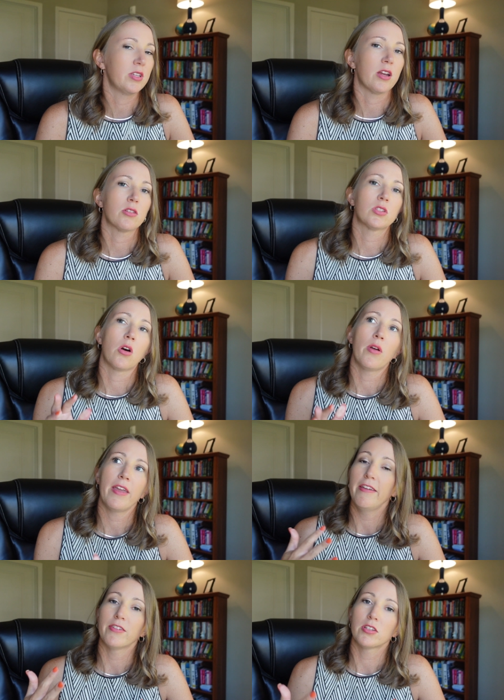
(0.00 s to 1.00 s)
there. So
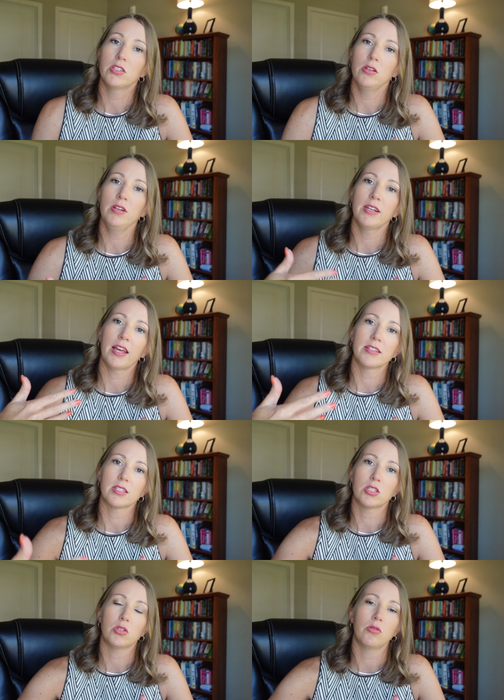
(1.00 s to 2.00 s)
if your student has
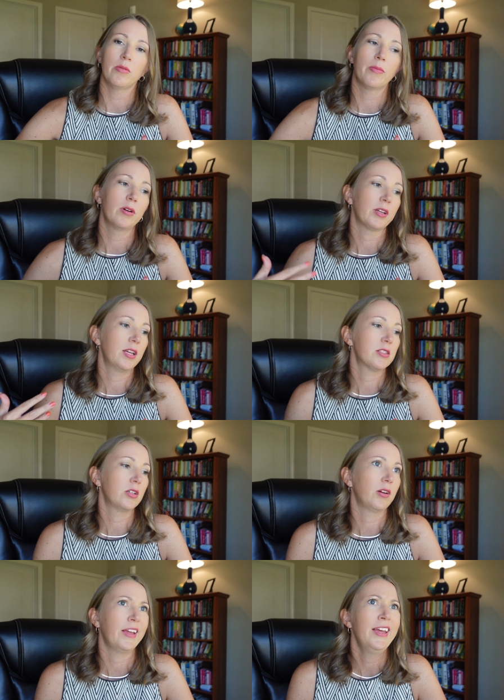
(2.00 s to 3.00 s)
the student book, it's
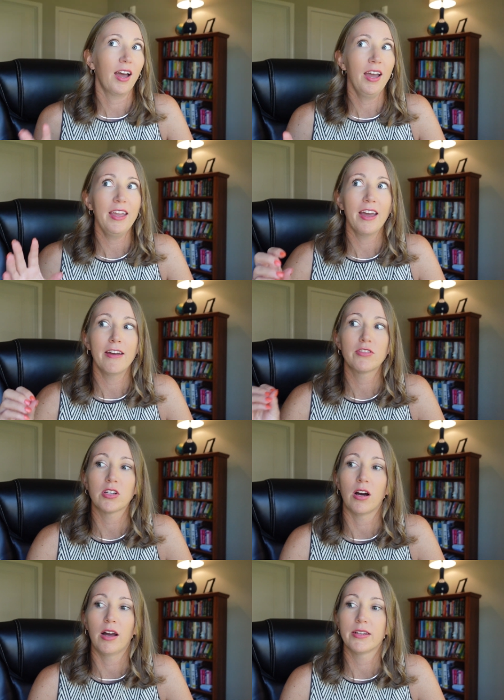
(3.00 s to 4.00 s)
great. I have
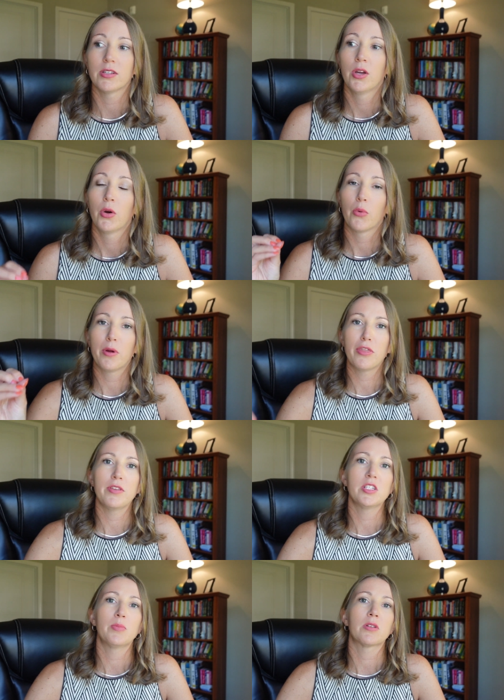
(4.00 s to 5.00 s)
taught with
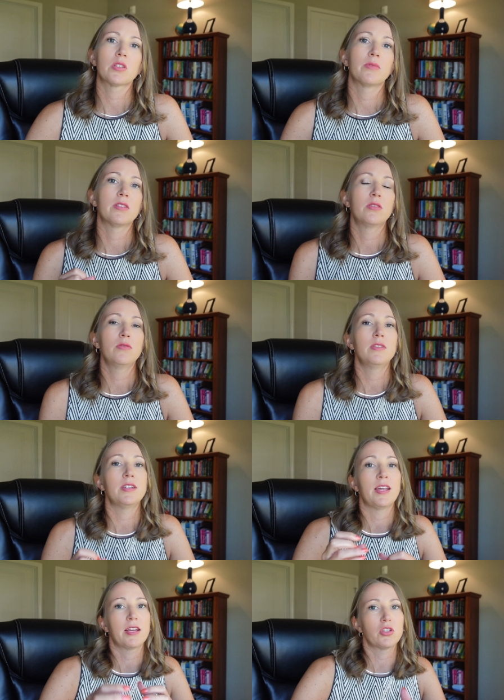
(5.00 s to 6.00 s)
these books when the student
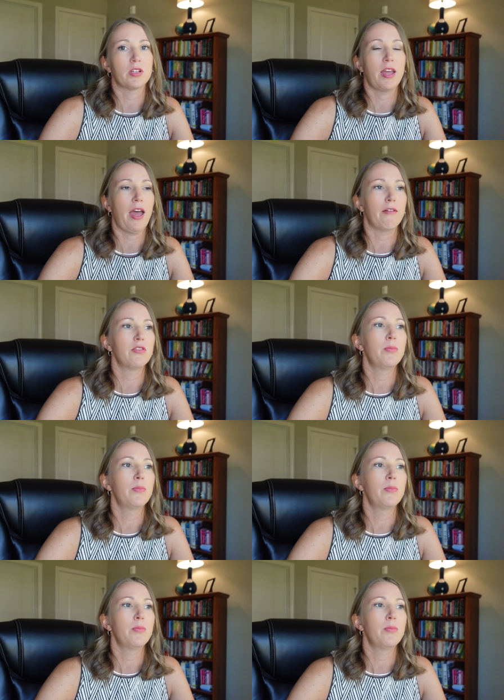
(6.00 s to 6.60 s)
didn't actually have the